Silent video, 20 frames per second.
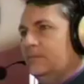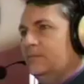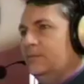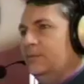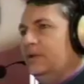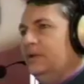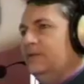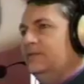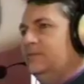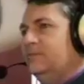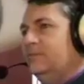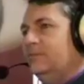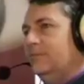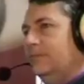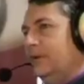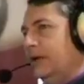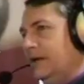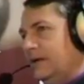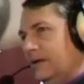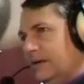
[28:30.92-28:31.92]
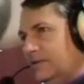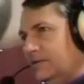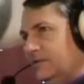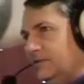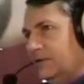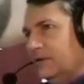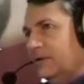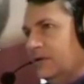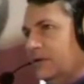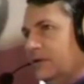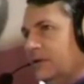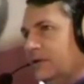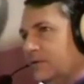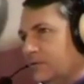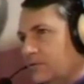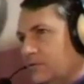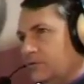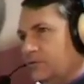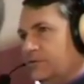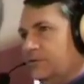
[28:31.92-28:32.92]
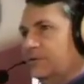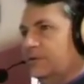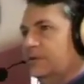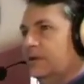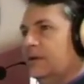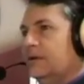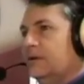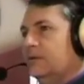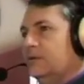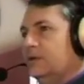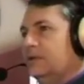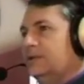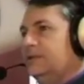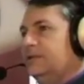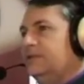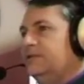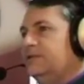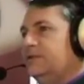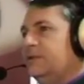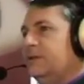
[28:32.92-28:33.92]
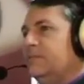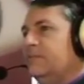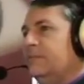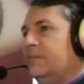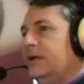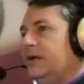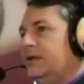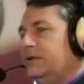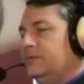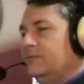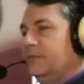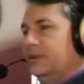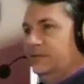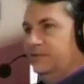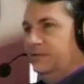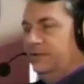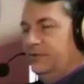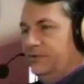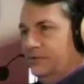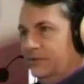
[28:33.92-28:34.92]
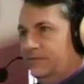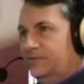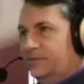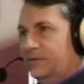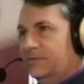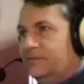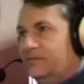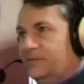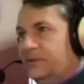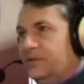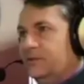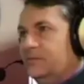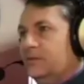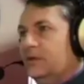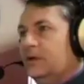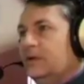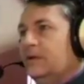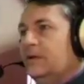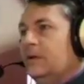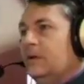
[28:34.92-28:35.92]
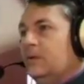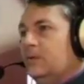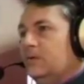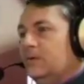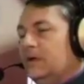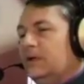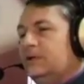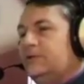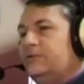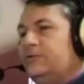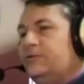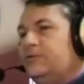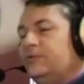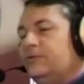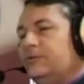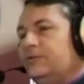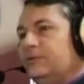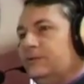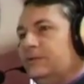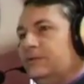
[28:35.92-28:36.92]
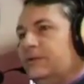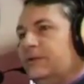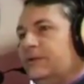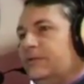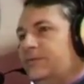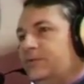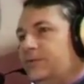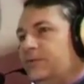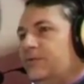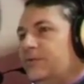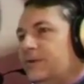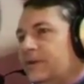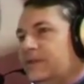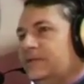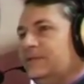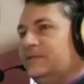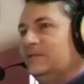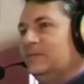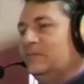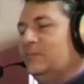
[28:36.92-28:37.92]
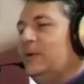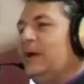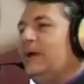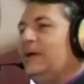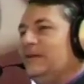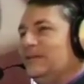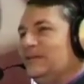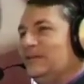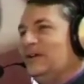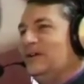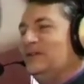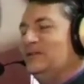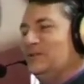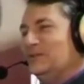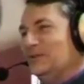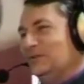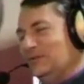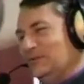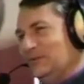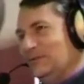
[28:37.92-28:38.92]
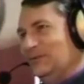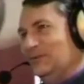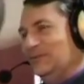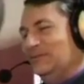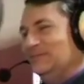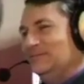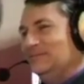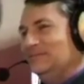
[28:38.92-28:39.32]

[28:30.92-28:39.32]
Please make us a conclusion. What is the main message of the film? What should the viewers pay attention to?